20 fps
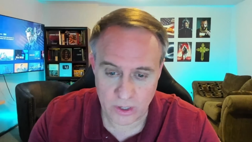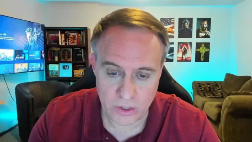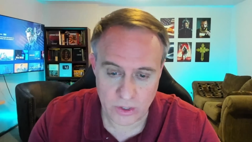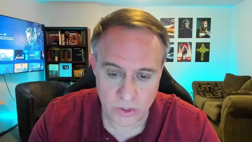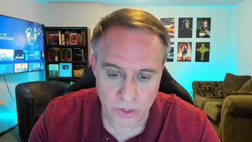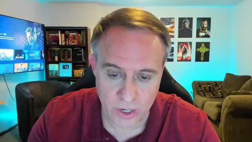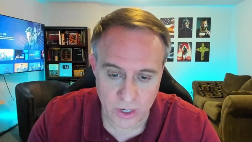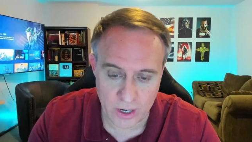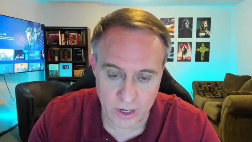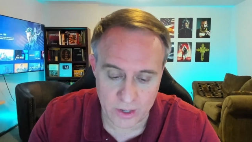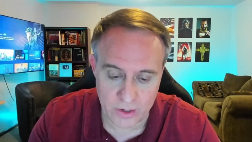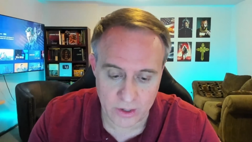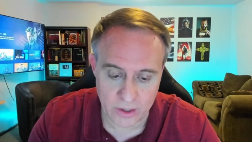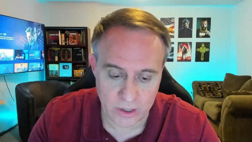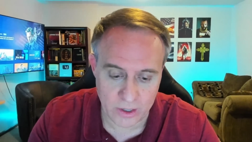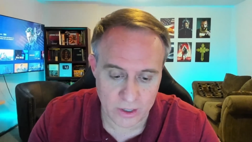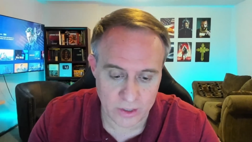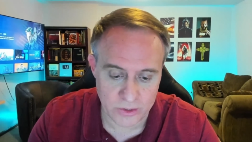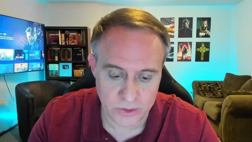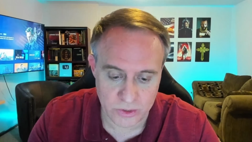You had
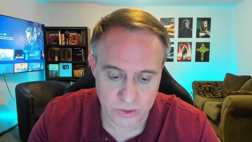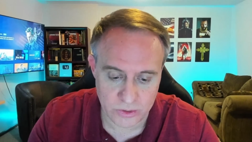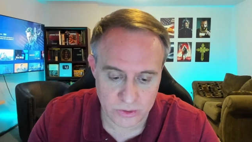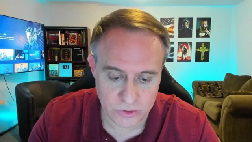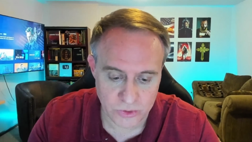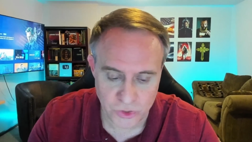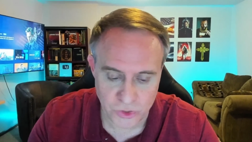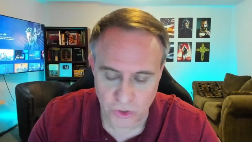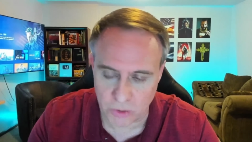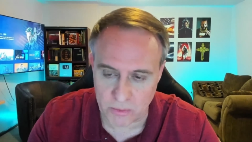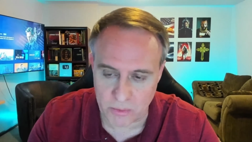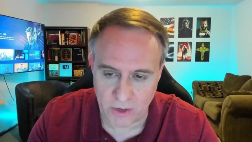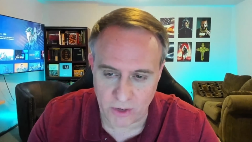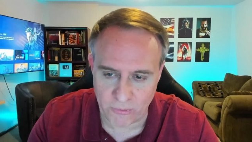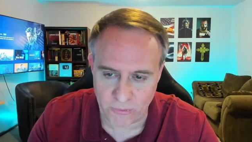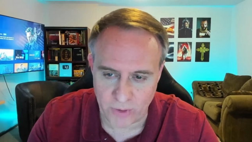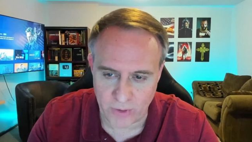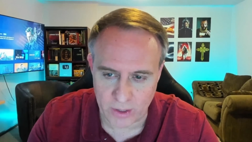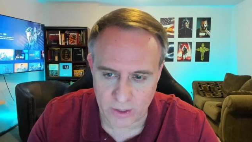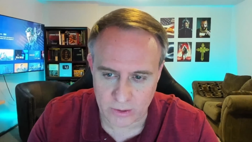Germany
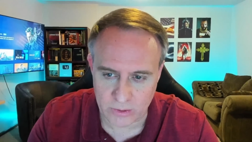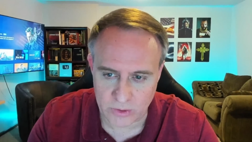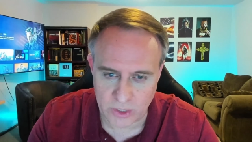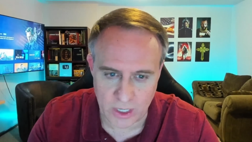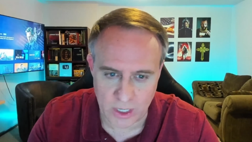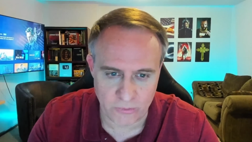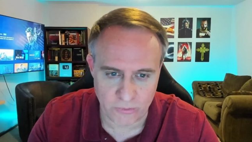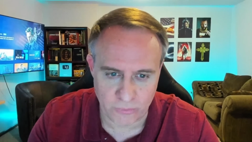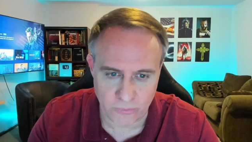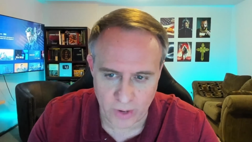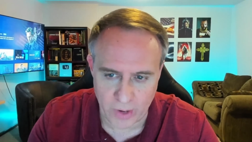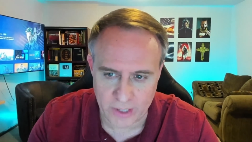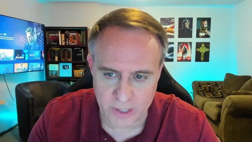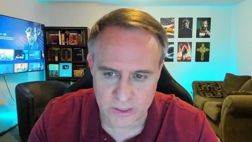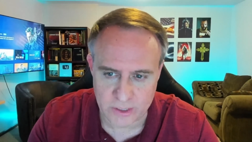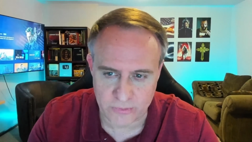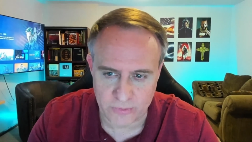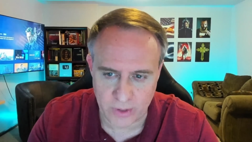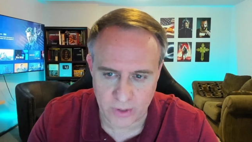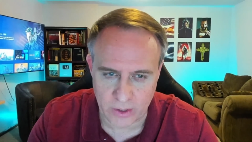fail. You had
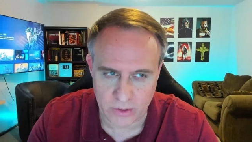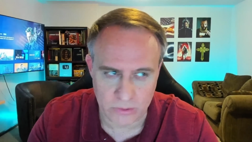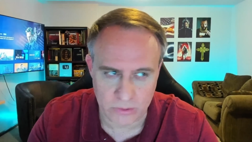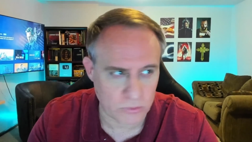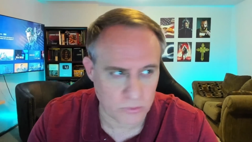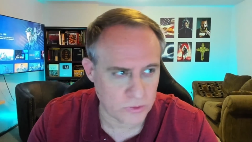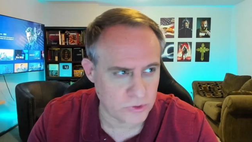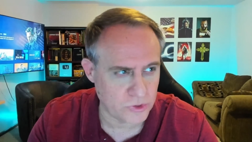France fail.